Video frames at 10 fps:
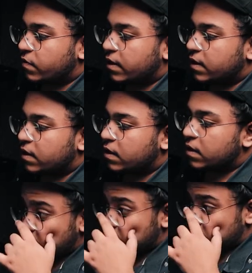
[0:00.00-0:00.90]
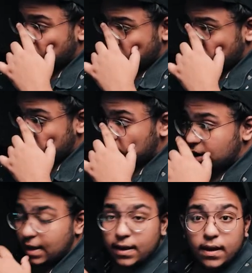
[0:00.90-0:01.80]
quick. So
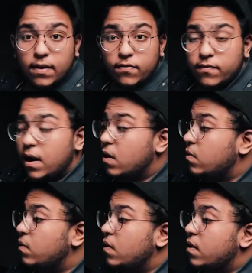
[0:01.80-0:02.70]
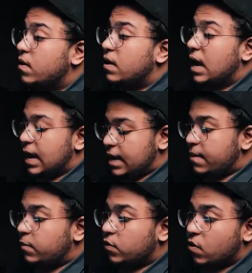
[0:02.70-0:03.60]
like if now I
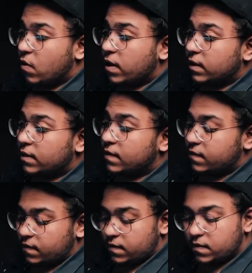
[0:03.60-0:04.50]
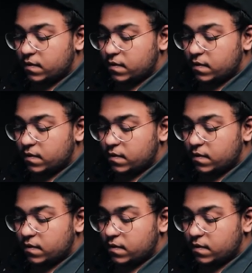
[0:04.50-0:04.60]
am drawing this